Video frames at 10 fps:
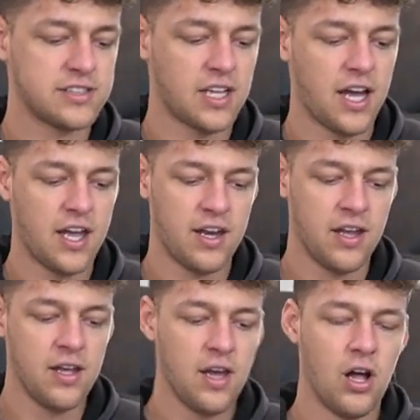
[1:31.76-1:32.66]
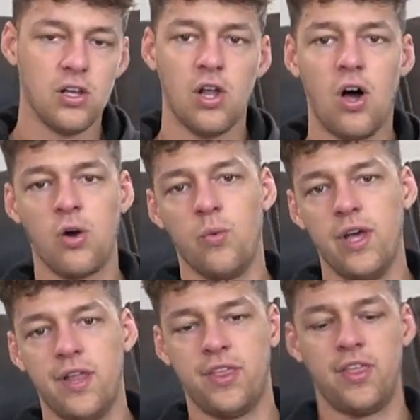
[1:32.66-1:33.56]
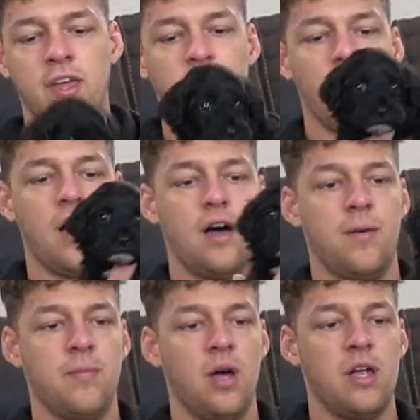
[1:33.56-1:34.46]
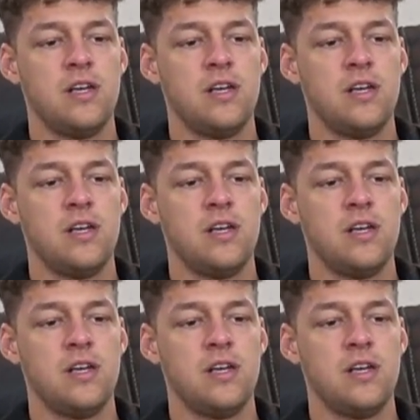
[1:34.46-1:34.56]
side along with a